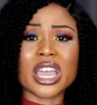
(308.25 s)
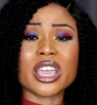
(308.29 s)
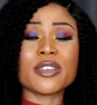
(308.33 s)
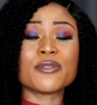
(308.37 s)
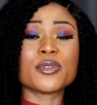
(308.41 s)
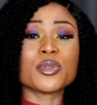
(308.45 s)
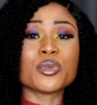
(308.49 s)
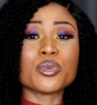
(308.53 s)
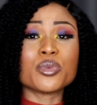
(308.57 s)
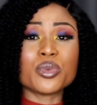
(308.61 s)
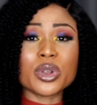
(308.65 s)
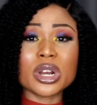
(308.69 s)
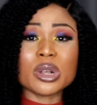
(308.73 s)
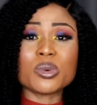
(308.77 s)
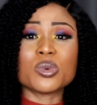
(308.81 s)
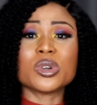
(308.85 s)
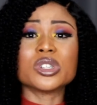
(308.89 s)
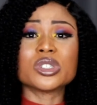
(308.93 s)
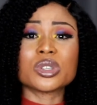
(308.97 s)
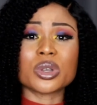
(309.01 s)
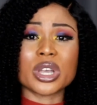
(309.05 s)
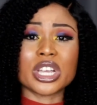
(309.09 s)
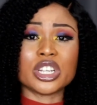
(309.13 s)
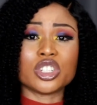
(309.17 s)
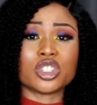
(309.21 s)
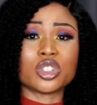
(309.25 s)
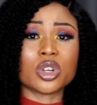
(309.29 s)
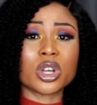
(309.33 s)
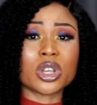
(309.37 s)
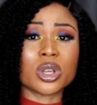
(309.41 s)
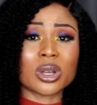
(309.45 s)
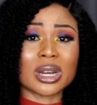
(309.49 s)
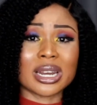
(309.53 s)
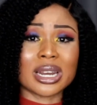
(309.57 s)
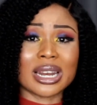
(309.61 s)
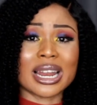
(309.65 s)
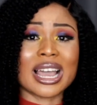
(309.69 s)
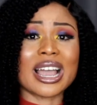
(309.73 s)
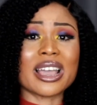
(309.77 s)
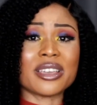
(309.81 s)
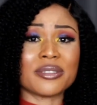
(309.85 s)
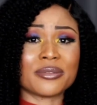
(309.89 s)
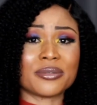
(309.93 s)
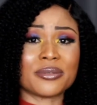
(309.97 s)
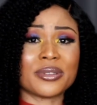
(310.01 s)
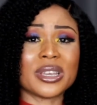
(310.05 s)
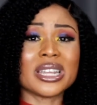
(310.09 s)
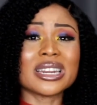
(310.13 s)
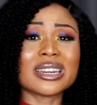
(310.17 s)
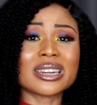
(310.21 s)
If you really want to enjoy your life
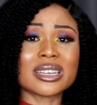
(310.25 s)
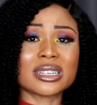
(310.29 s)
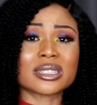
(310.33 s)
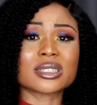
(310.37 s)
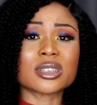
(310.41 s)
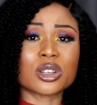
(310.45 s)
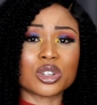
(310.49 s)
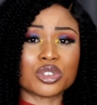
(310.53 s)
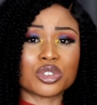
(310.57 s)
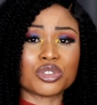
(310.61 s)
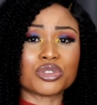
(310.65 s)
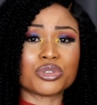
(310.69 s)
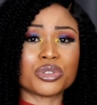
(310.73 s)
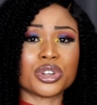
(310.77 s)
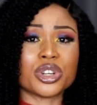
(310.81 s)
in this country,